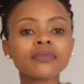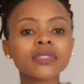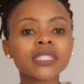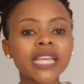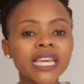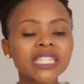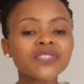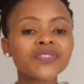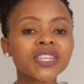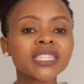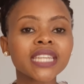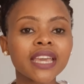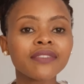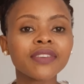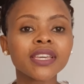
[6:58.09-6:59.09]
tax-free
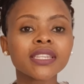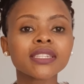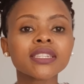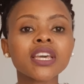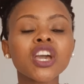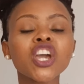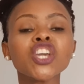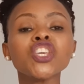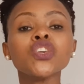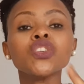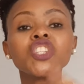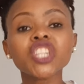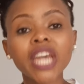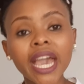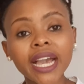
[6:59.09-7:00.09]
savings, you
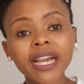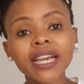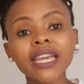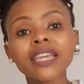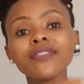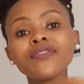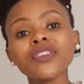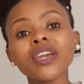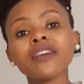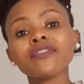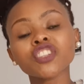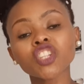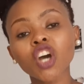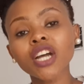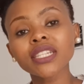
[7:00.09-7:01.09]
check if you have
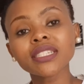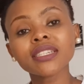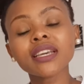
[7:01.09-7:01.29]
not